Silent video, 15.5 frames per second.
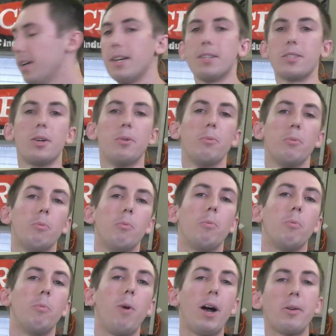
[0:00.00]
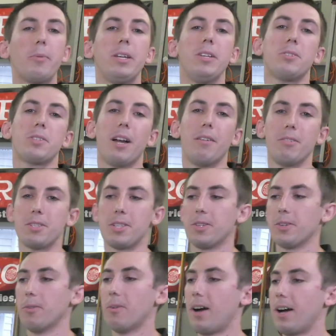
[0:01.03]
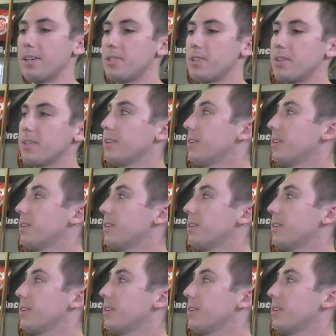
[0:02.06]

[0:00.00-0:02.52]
So why do we use covers in the garage?